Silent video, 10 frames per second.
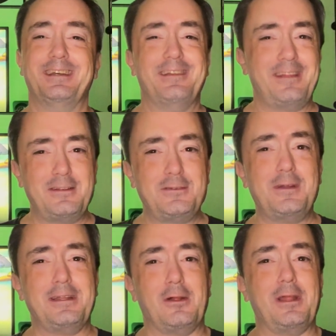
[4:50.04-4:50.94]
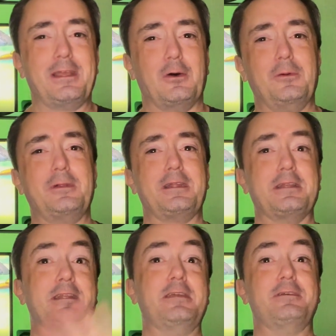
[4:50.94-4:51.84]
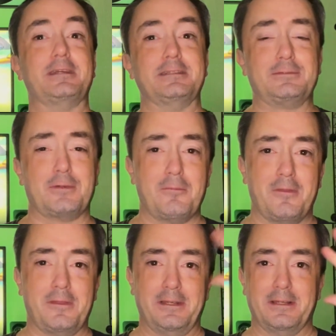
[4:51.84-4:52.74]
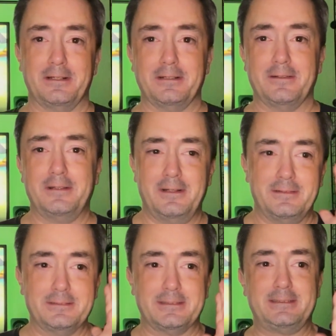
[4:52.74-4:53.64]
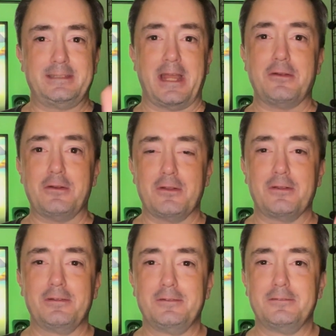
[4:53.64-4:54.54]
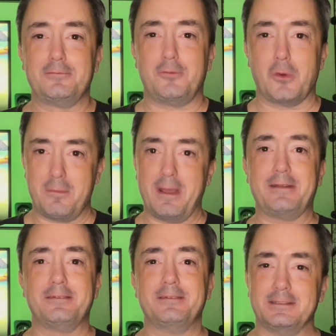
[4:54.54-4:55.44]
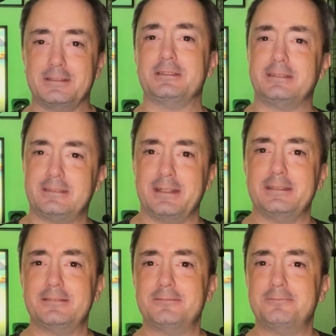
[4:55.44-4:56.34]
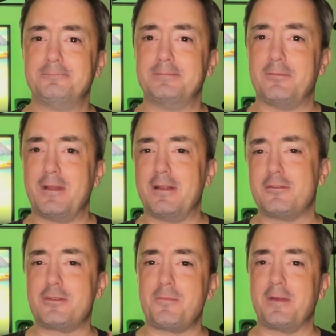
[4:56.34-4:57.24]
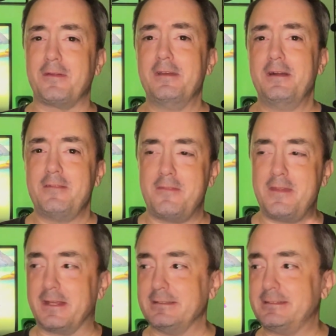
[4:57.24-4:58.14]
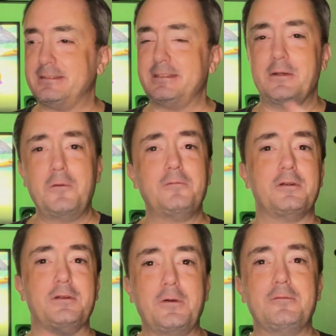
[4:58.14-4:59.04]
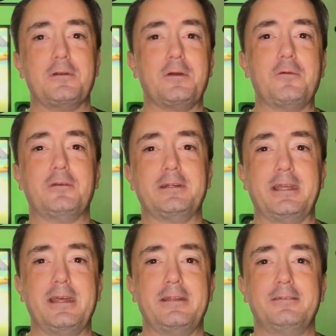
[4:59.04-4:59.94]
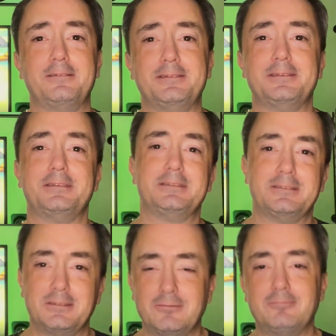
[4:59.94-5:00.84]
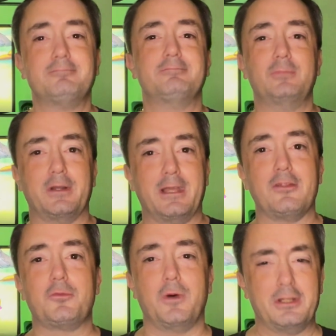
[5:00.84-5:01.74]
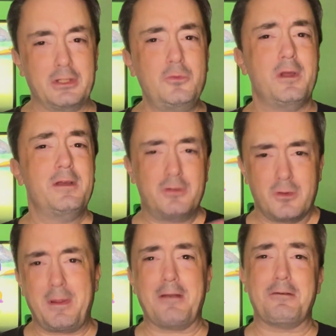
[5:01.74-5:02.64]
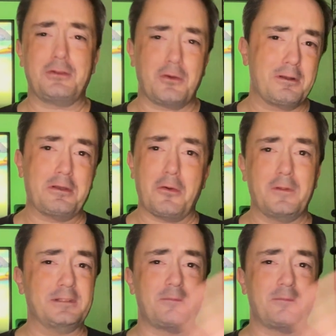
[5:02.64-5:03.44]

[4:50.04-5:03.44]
They do not like a whole lot of deviance from the standard format, let's just say. If there's something that they can see over and over and over again, Well, guess what? If you're a parent, you already know this.